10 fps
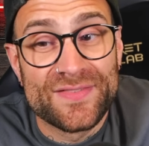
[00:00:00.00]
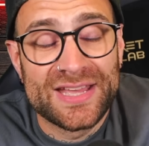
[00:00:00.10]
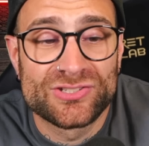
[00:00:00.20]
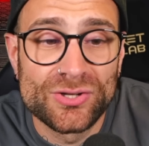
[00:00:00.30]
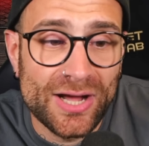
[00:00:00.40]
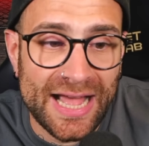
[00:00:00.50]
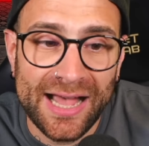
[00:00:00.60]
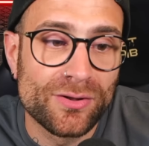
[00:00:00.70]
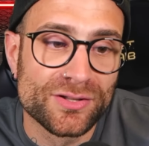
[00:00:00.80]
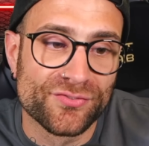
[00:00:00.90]
It's not a
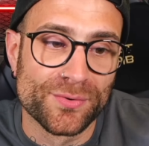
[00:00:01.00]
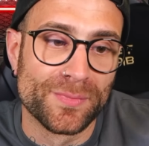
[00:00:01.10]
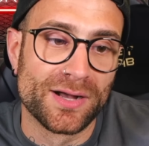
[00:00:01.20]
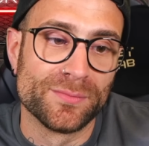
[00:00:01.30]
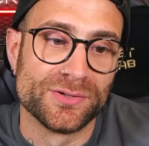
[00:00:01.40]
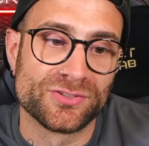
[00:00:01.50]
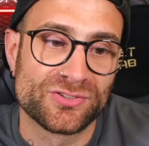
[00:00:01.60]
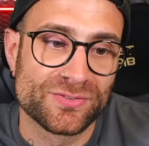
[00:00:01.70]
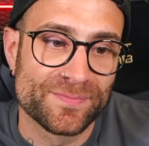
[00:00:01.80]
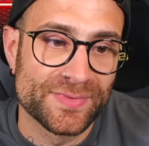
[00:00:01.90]
howler from Marmoush.